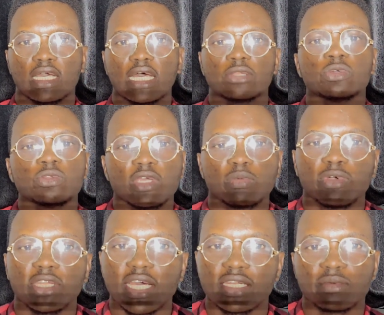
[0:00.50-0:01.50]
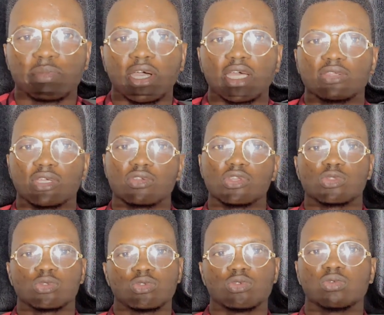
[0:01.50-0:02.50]
I know you're bothered about how you're going
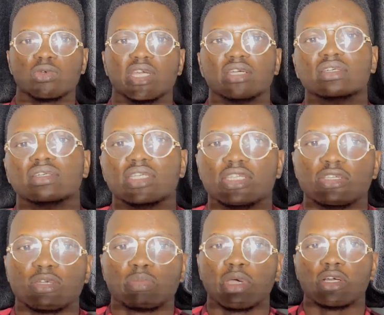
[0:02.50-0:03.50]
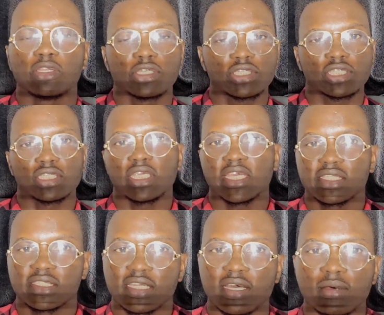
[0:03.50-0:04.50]
to do well in your biology
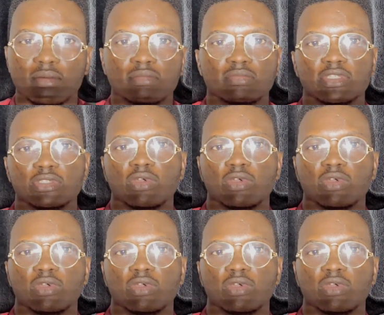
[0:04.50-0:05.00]
exam.